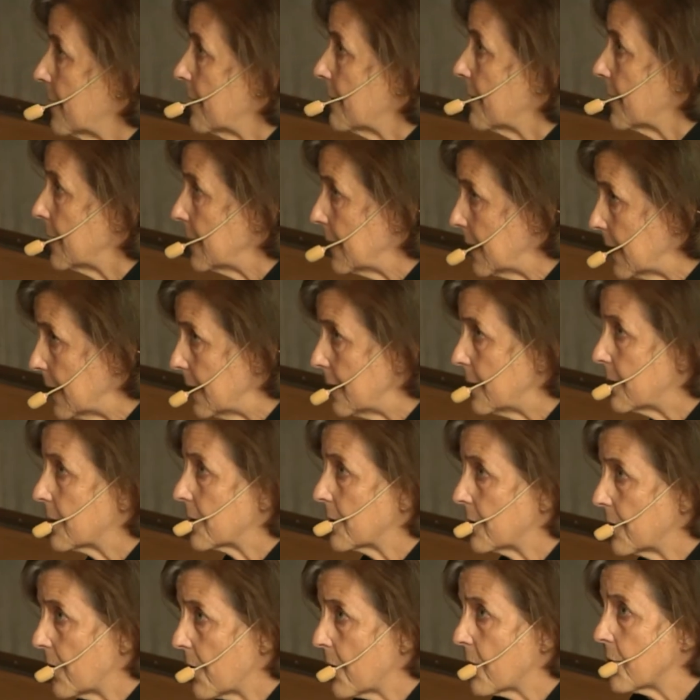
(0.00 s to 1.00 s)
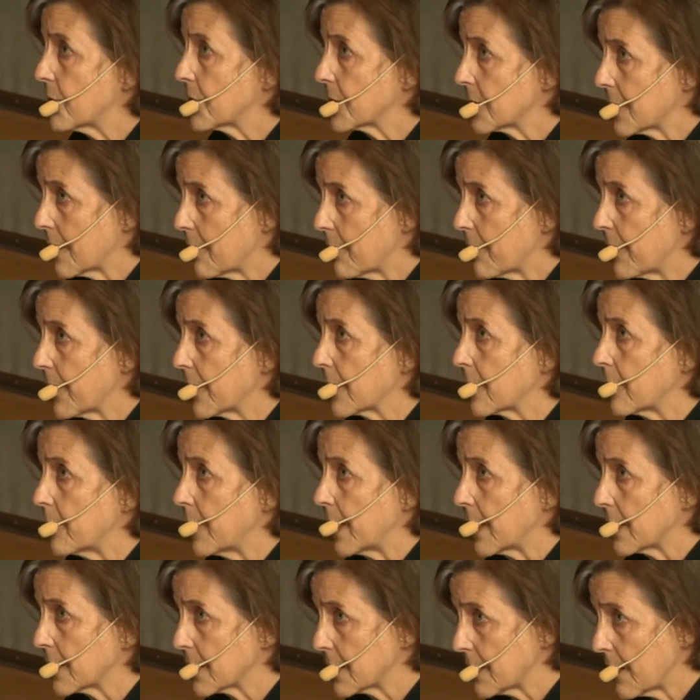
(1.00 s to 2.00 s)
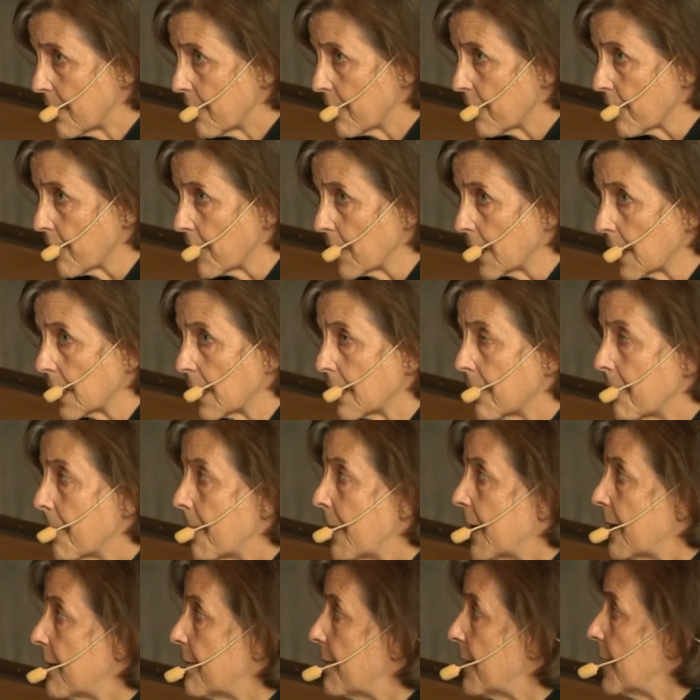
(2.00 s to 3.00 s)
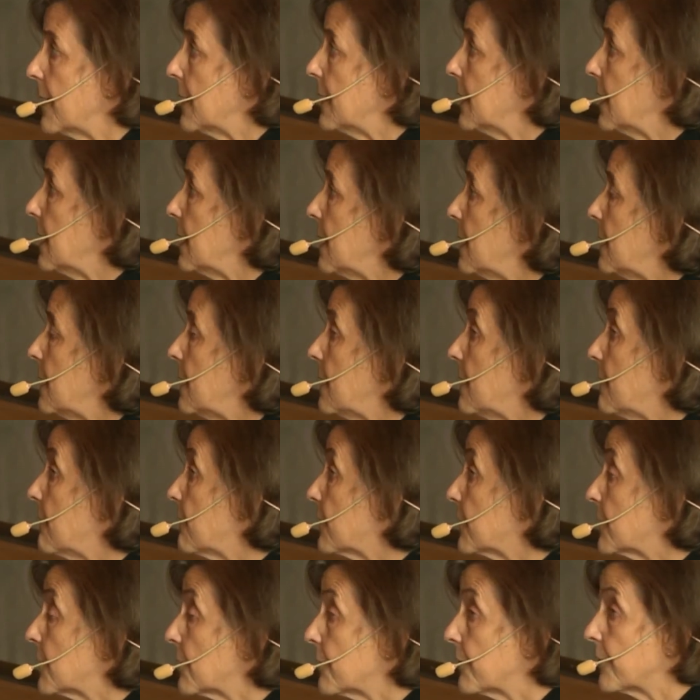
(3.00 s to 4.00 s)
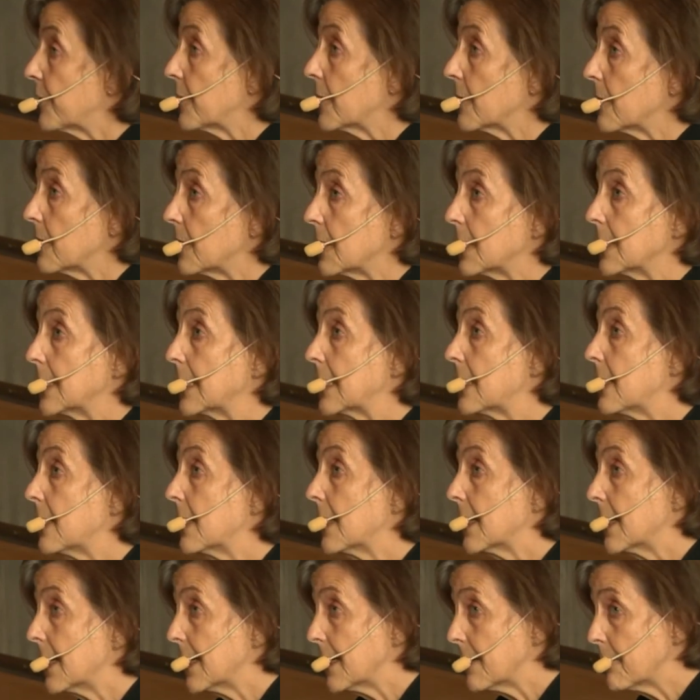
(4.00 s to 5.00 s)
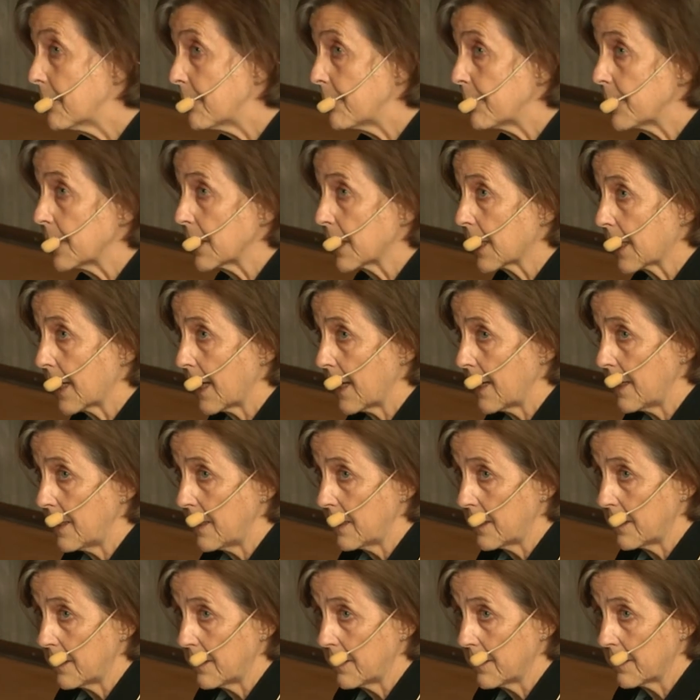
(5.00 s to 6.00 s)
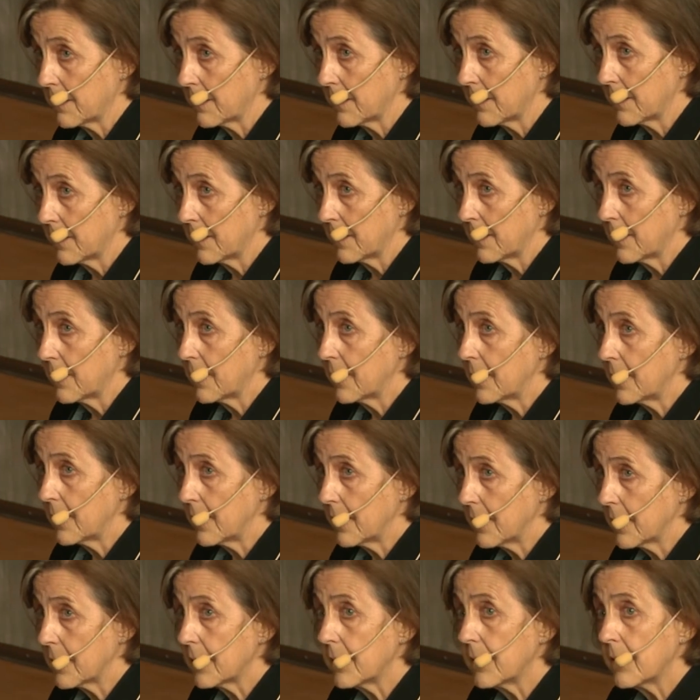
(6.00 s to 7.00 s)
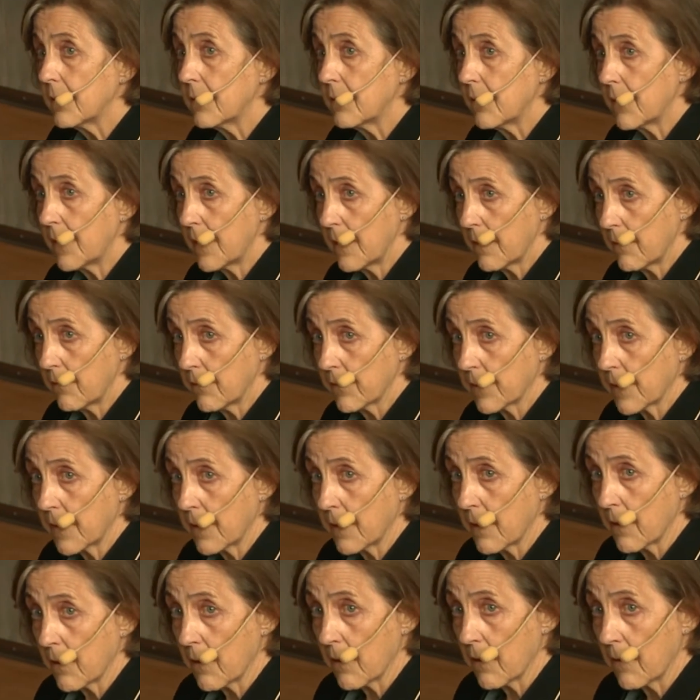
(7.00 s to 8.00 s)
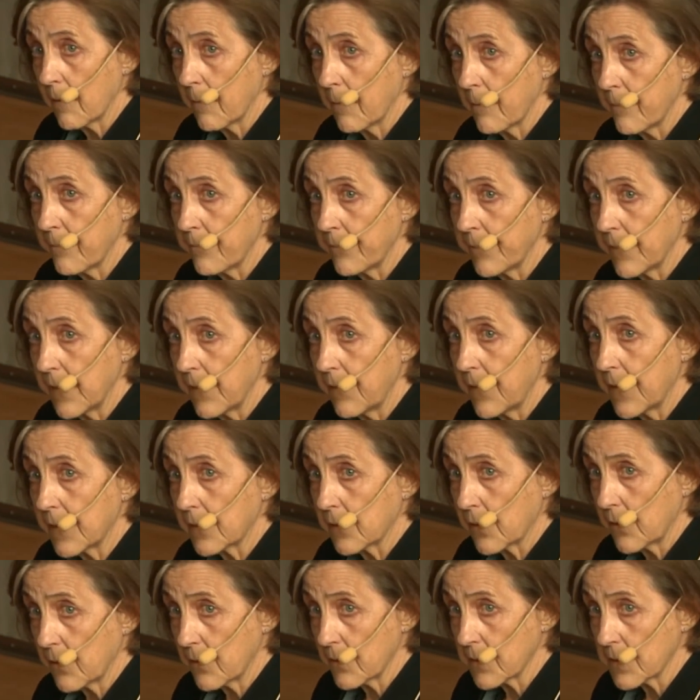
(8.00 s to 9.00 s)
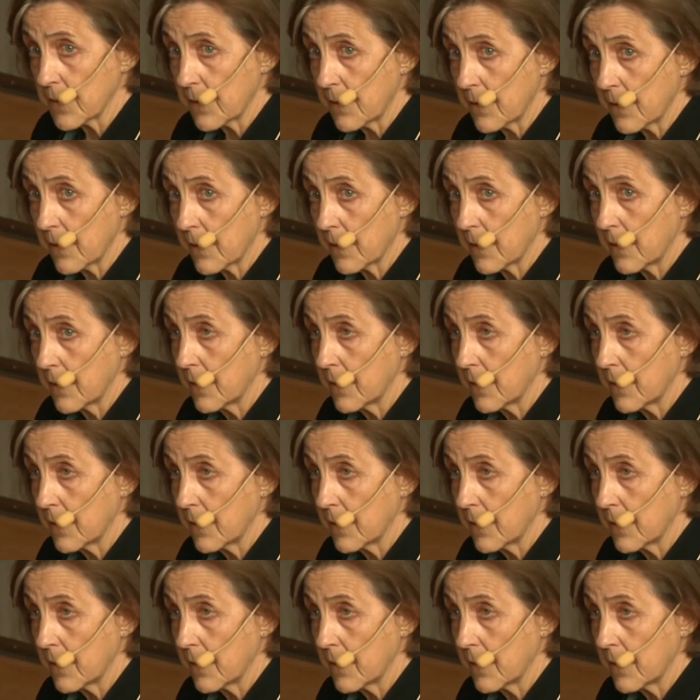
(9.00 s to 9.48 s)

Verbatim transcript: They need to know something about suffering. They need even to feel a little implicated in the healthcare that goes on.